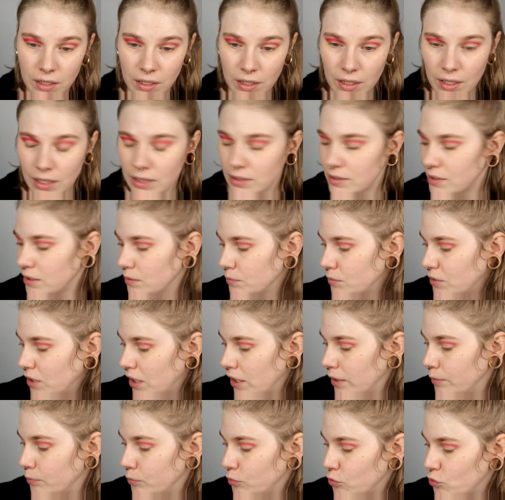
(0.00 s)
I
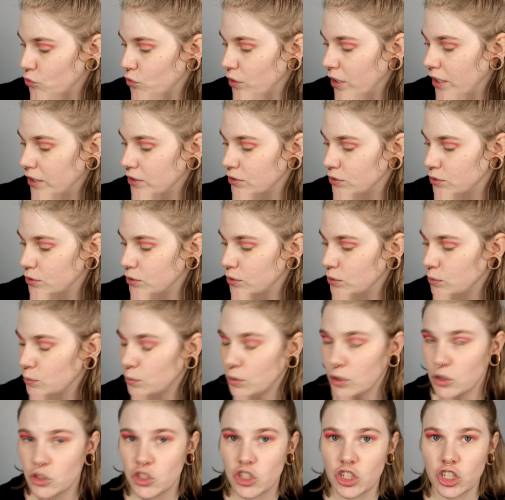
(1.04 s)
sometimes try to
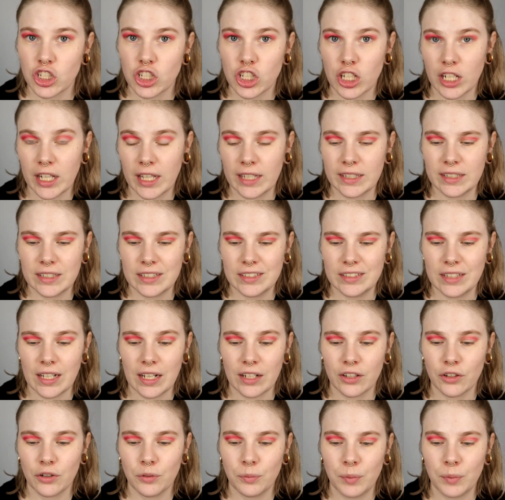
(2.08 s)
watch like younger